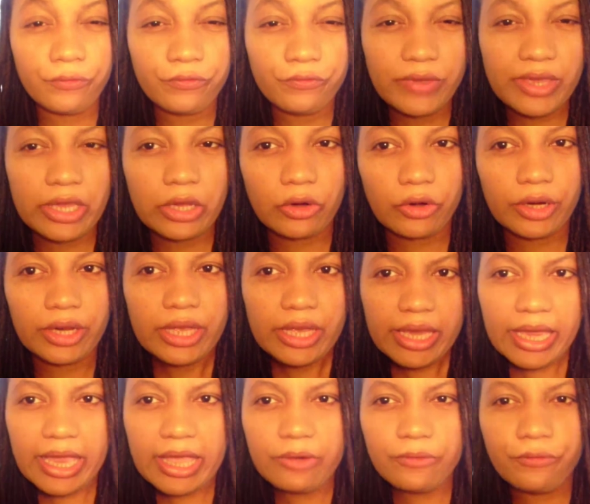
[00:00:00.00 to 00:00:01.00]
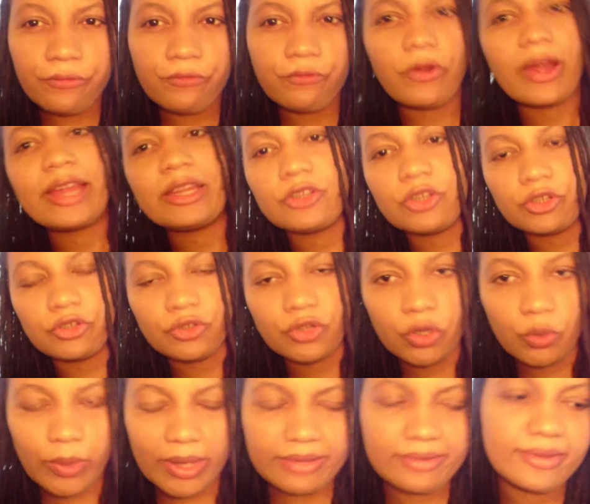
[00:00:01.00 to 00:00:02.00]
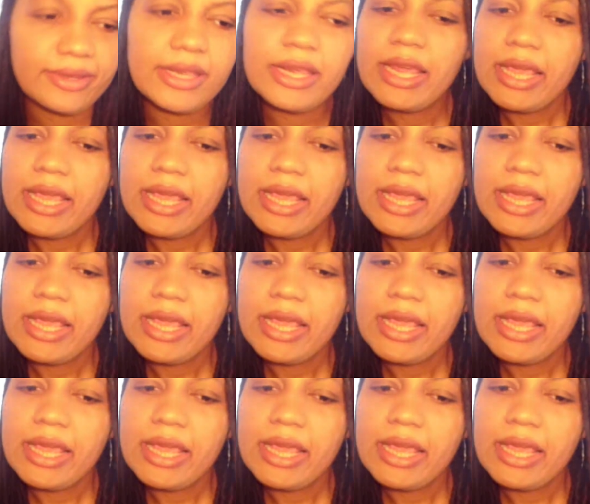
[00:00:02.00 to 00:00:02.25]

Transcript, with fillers: fear and fright to it.